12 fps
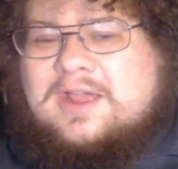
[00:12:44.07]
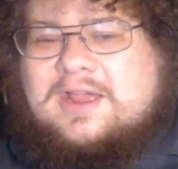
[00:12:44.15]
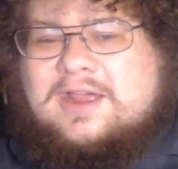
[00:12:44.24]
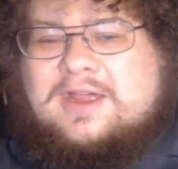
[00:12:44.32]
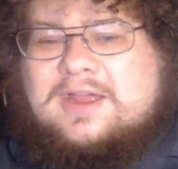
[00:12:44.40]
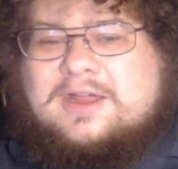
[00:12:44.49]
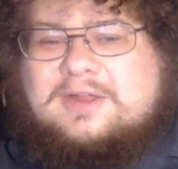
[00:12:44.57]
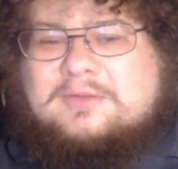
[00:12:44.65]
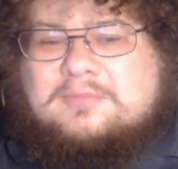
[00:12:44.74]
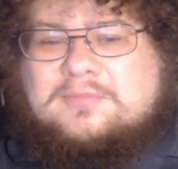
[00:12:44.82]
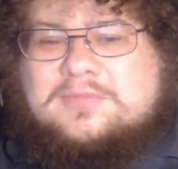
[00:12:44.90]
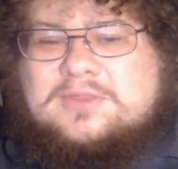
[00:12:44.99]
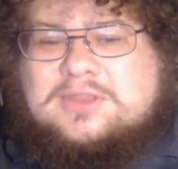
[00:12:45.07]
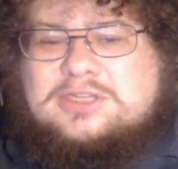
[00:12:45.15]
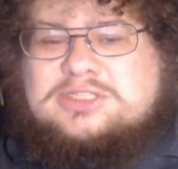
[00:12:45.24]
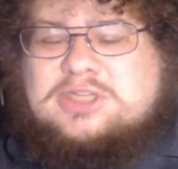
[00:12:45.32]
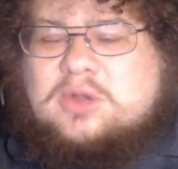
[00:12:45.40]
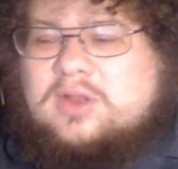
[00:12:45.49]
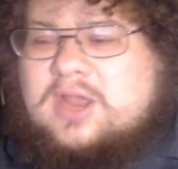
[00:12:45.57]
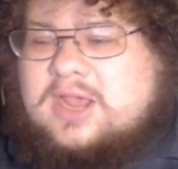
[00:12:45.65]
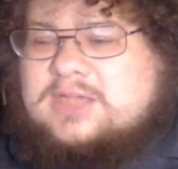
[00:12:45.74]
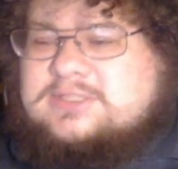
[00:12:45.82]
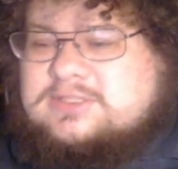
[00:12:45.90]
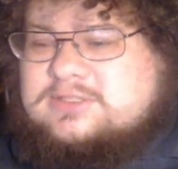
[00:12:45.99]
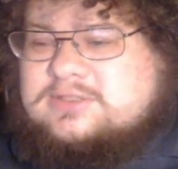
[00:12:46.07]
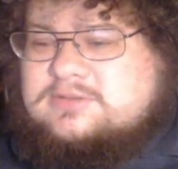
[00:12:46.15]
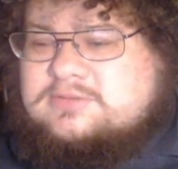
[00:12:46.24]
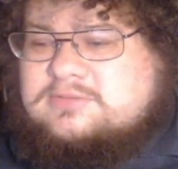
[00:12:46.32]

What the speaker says: to show less